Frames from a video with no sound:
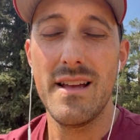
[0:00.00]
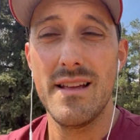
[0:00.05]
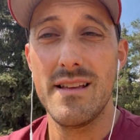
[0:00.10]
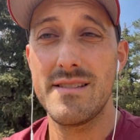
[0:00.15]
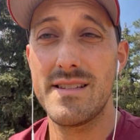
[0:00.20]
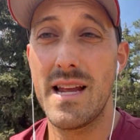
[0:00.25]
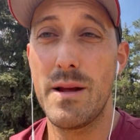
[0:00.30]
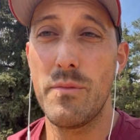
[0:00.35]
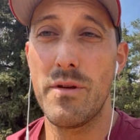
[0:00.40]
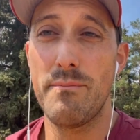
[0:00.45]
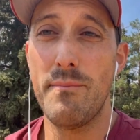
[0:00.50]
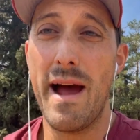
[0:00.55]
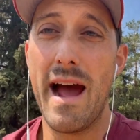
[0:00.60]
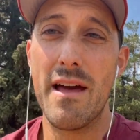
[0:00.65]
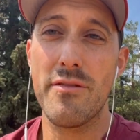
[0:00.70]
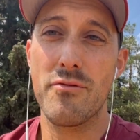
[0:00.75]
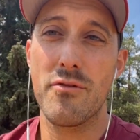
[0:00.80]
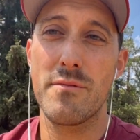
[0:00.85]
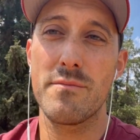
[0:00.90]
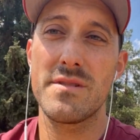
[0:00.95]
Same with
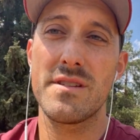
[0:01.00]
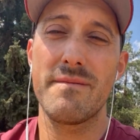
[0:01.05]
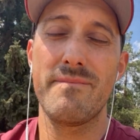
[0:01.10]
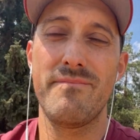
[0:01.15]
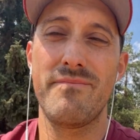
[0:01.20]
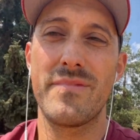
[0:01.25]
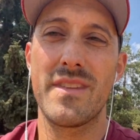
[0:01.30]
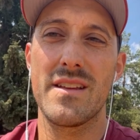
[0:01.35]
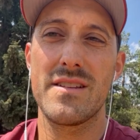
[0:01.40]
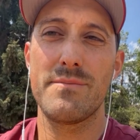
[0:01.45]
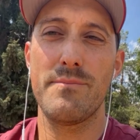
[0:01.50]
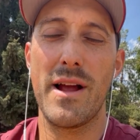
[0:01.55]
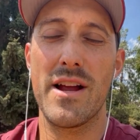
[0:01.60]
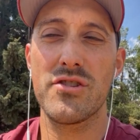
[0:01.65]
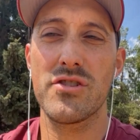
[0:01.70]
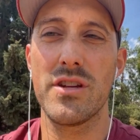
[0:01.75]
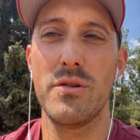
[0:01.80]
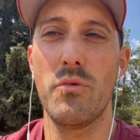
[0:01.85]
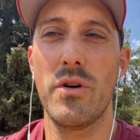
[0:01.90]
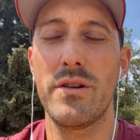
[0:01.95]
bathrooms,
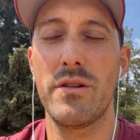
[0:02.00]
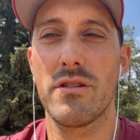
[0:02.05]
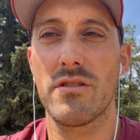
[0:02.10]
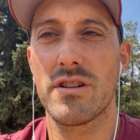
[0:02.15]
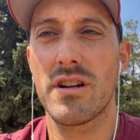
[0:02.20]
especially when you're